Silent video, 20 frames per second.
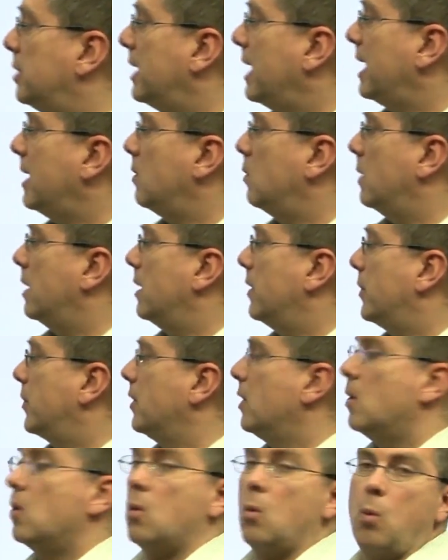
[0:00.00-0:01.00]
play
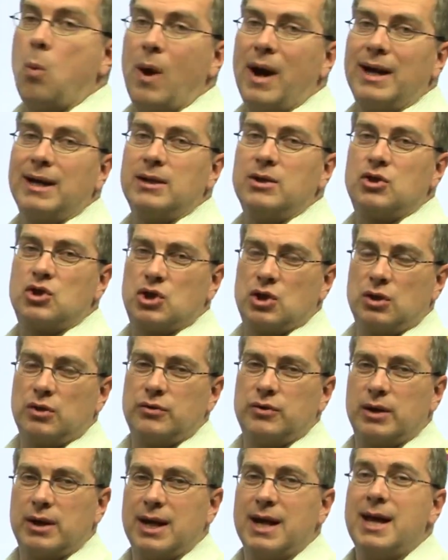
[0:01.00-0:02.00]
with white
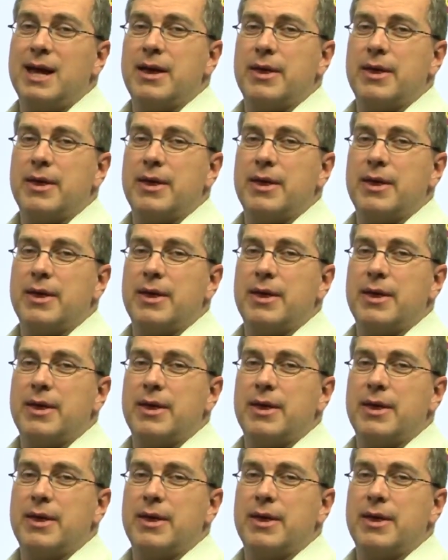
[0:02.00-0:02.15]
children.